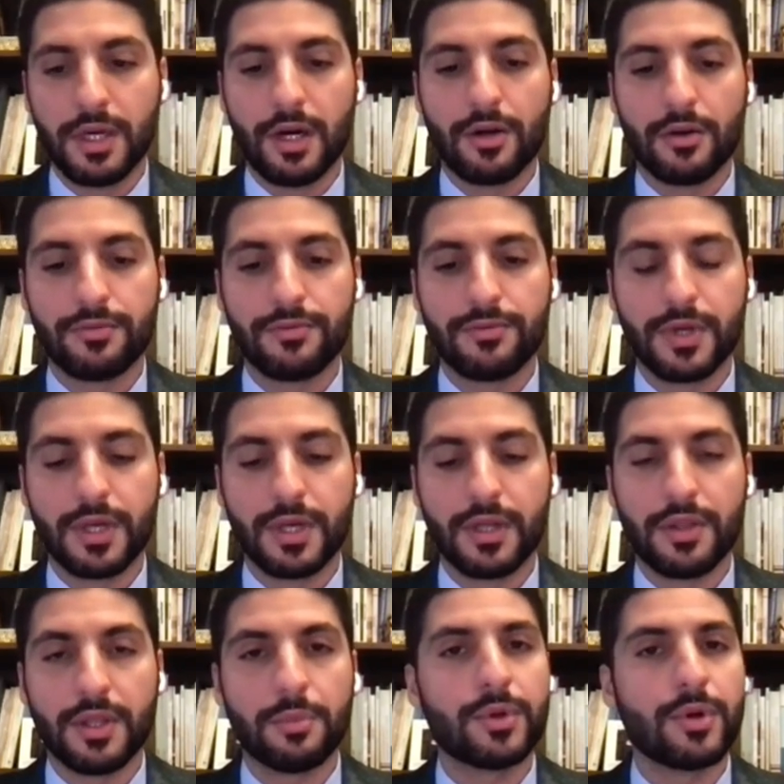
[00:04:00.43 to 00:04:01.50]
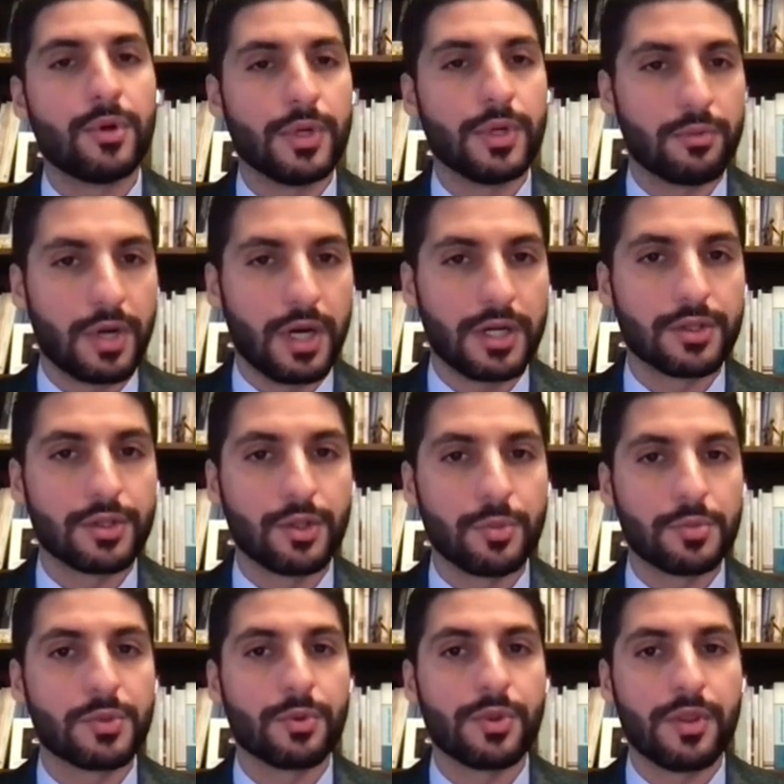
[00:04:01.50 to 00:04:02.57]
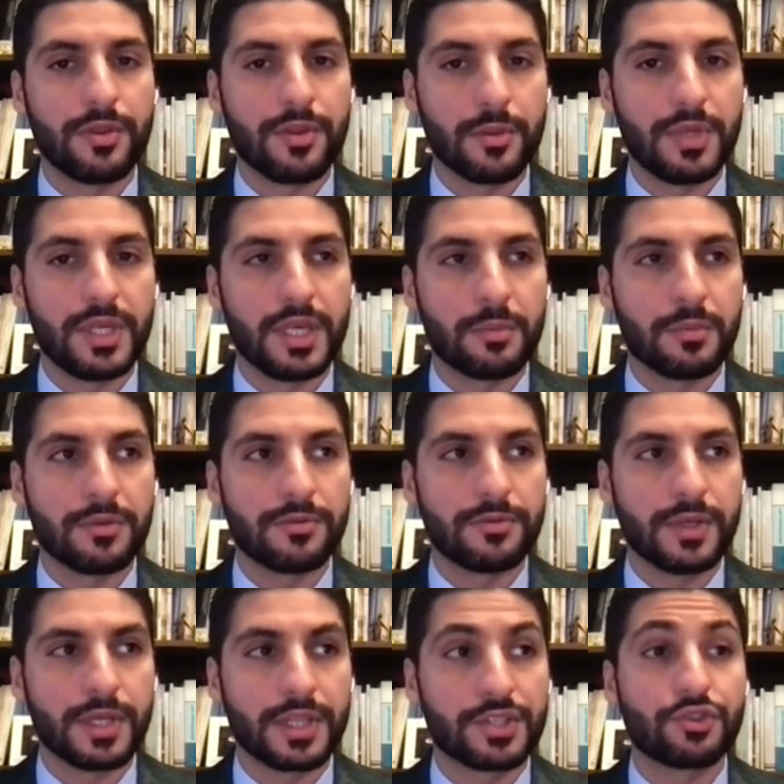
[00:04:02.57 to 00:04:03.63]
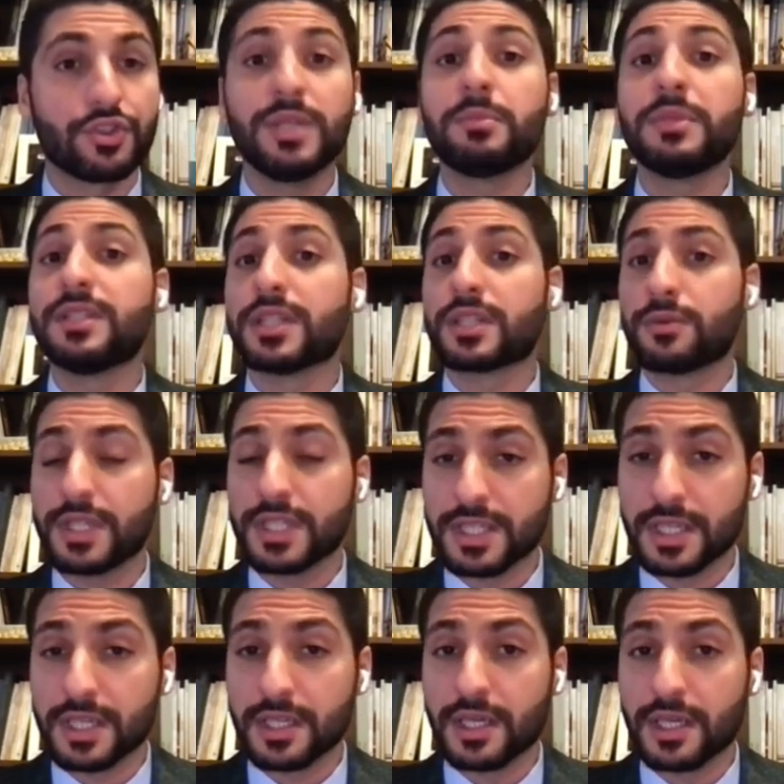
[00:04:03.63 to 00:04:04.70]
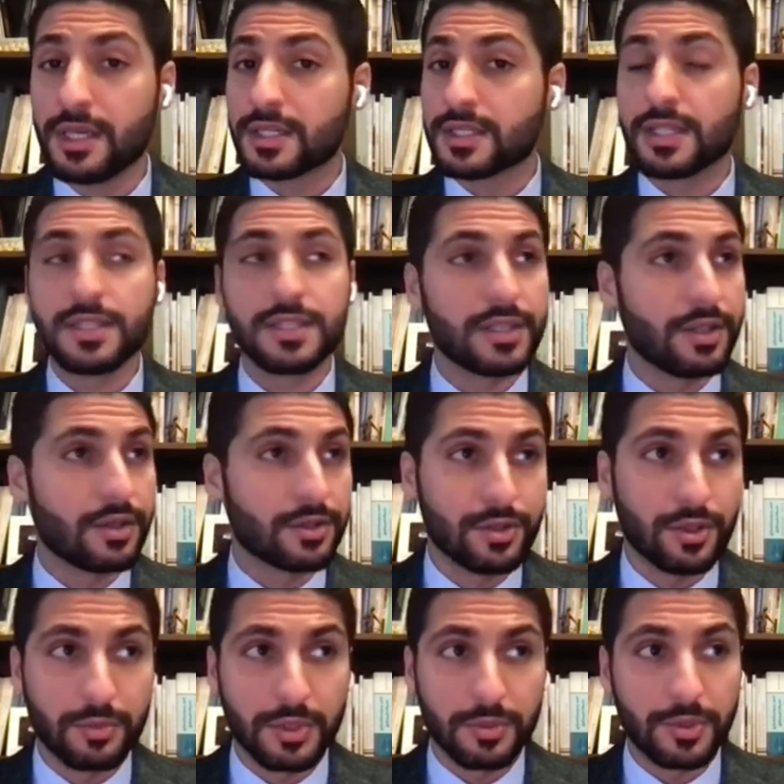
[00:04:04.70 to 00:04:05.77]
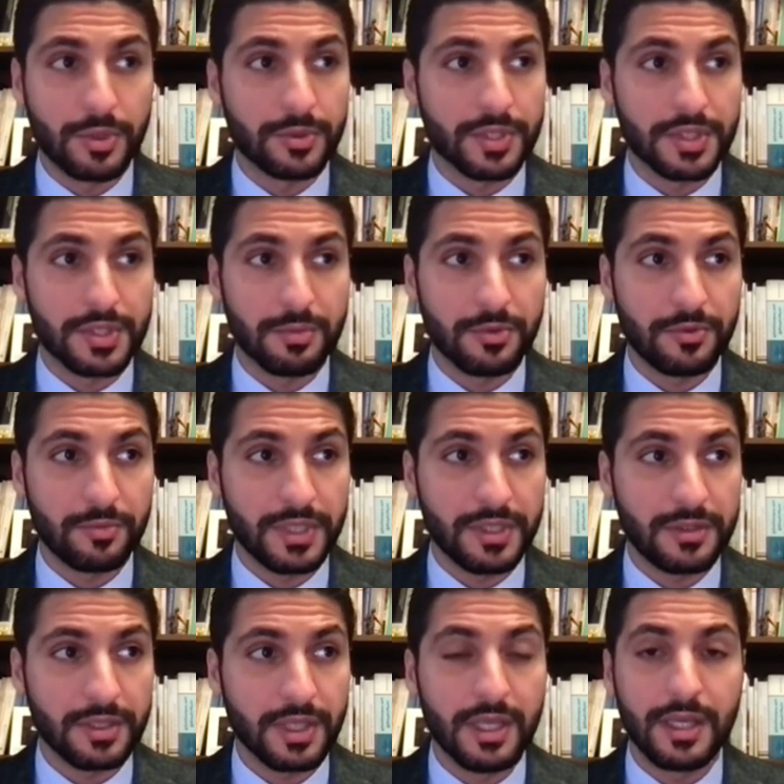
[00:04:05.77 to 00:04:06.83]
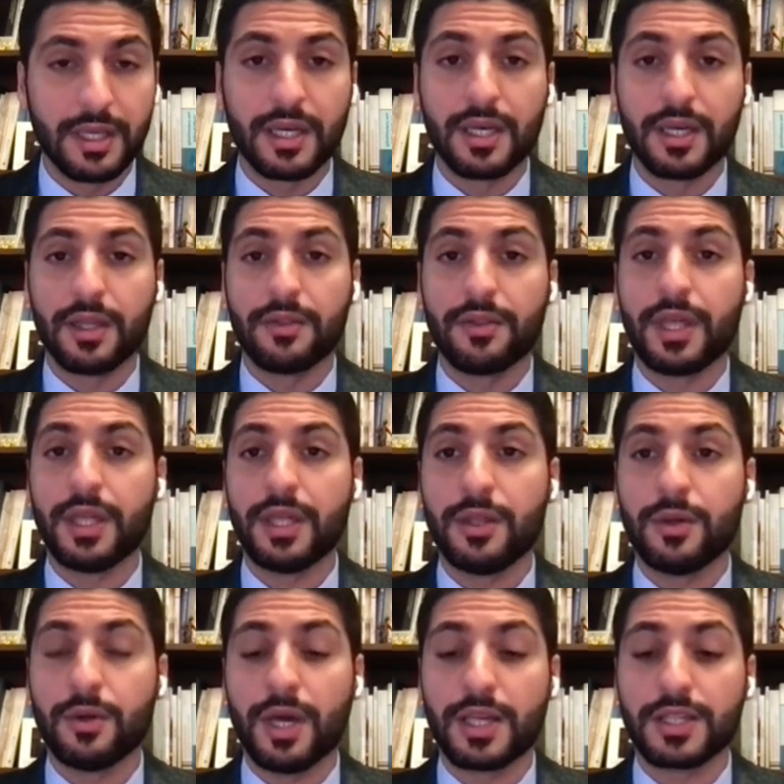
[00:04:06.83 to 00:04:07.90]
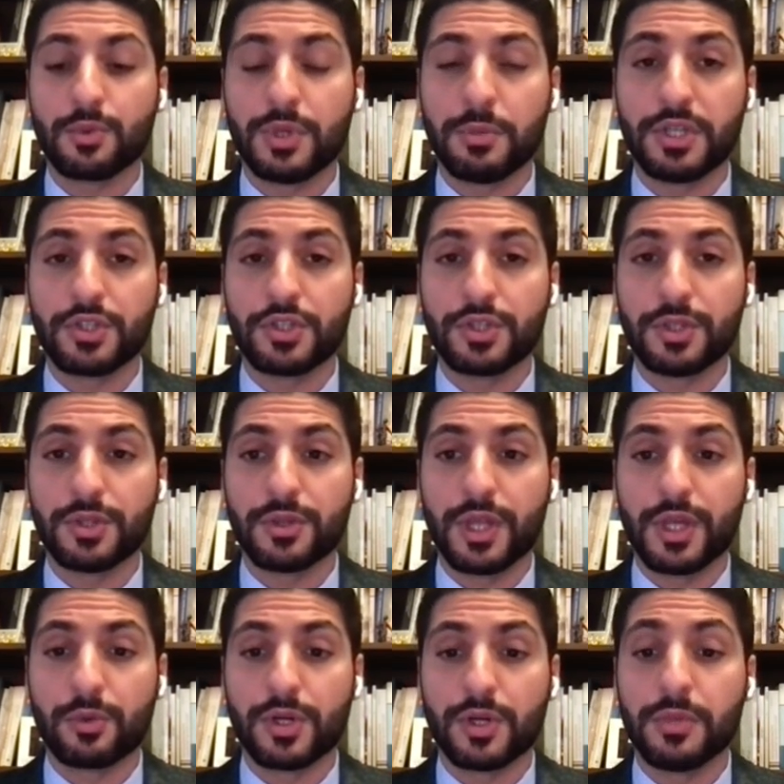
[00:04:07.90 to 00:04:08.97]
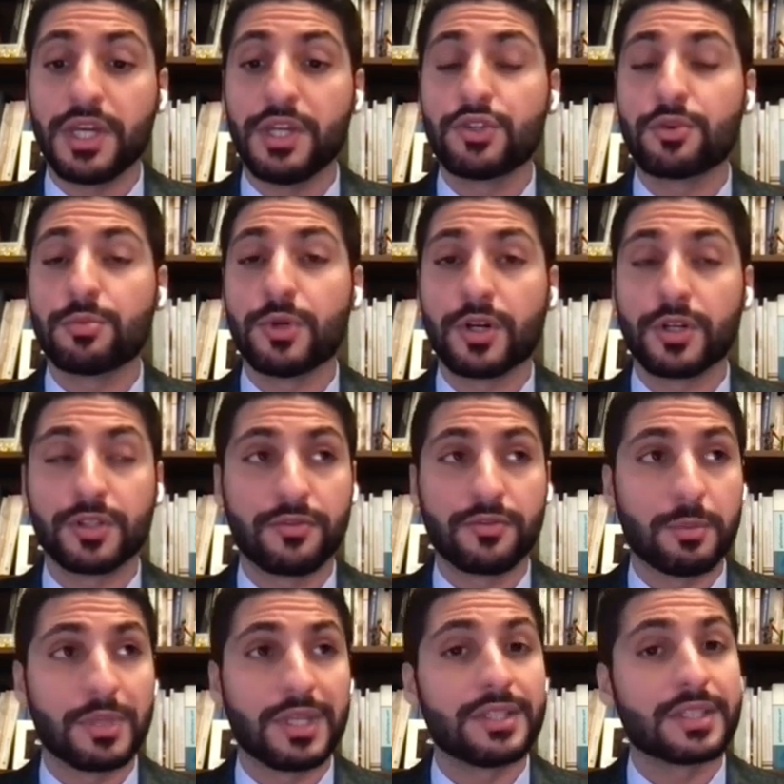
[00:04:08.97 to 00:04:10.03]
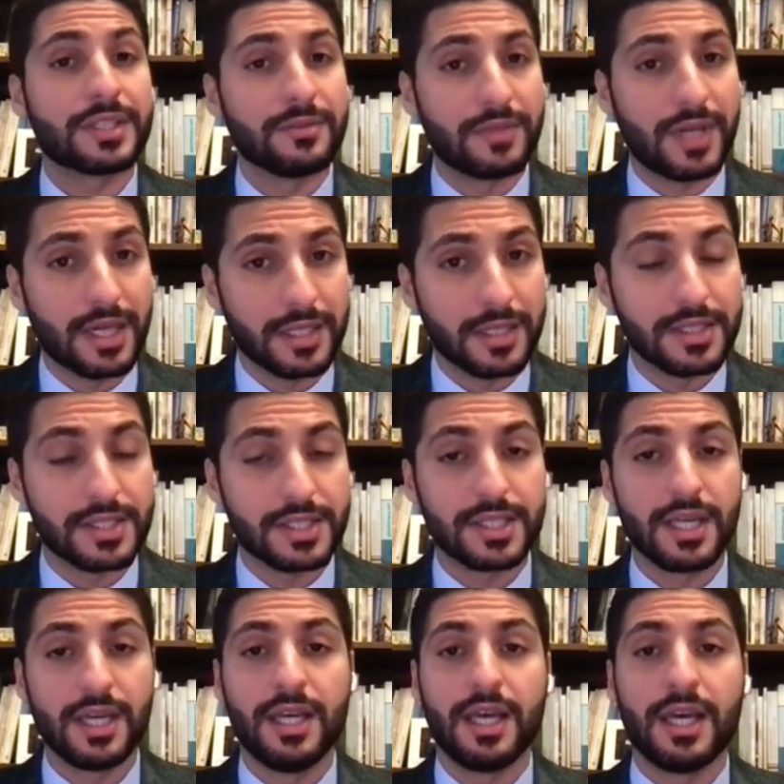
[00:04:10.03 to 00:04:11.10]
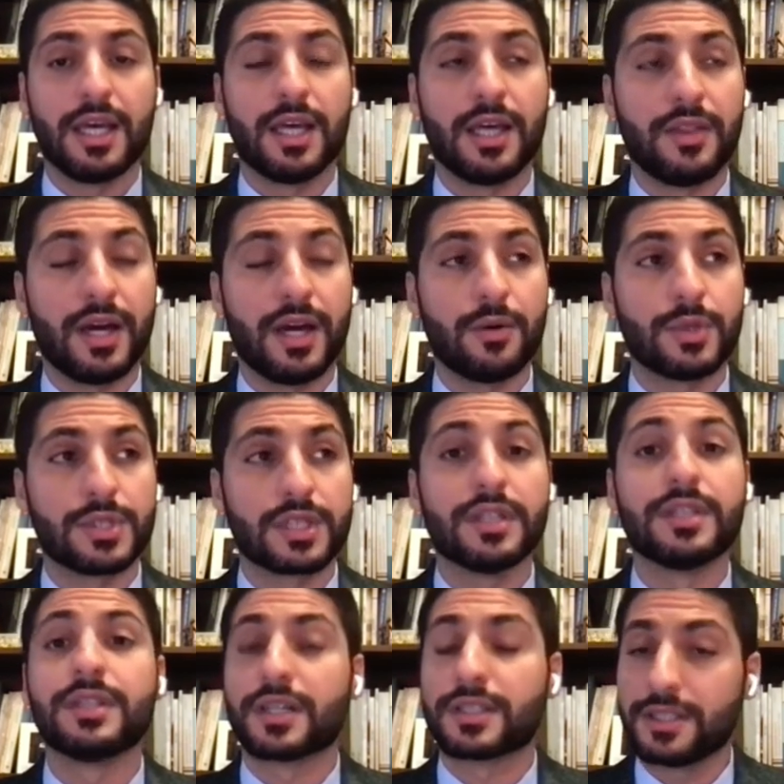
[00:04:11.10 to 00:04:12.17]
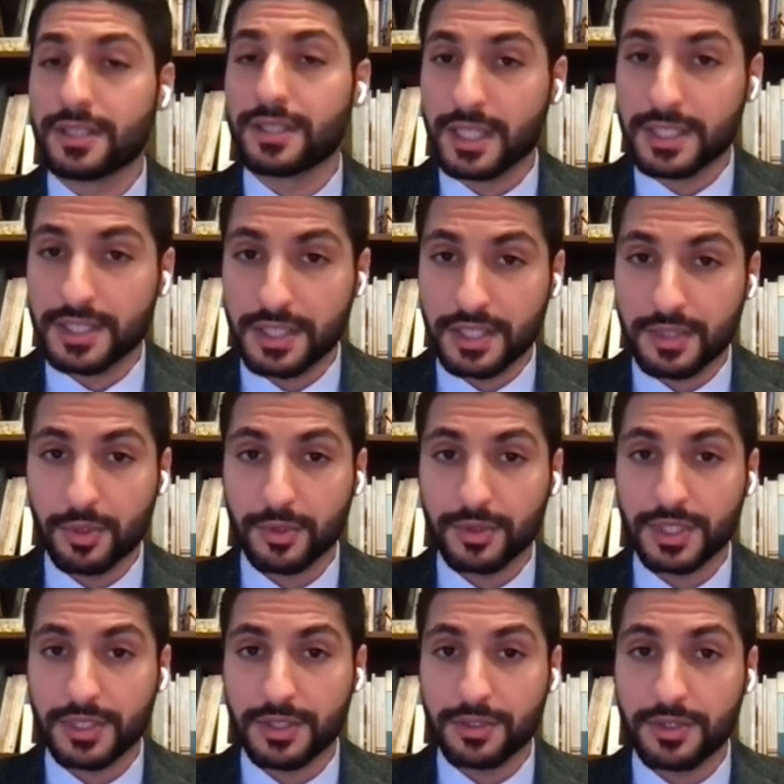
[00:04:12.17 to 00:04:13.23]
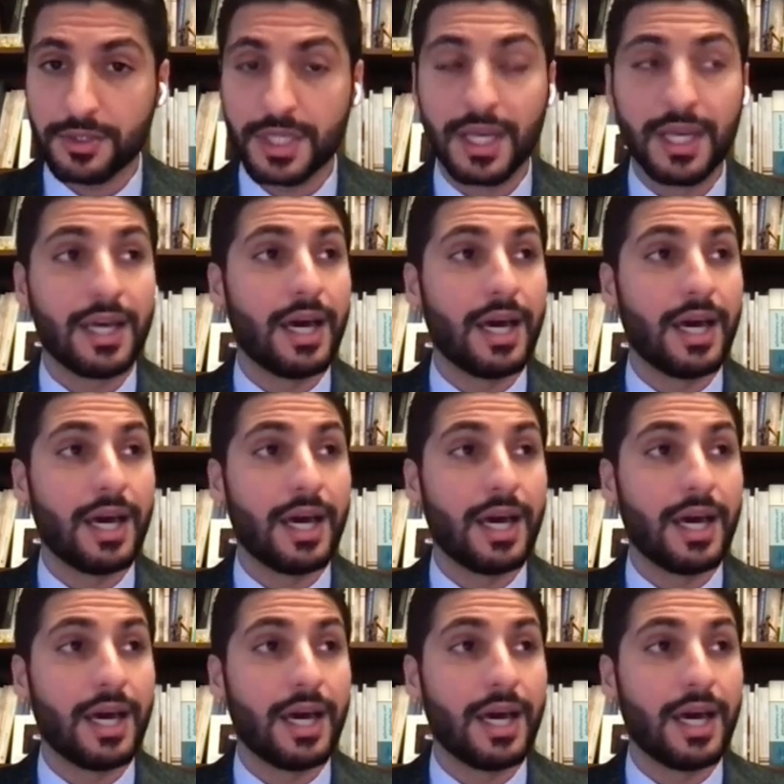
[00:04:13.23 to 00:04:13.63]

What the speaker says: of the pro-Iran groups within the PMF extremely decreasing since the October protest movement. As we mentioned, they were a major part of the political violence that was conducted against these protesters.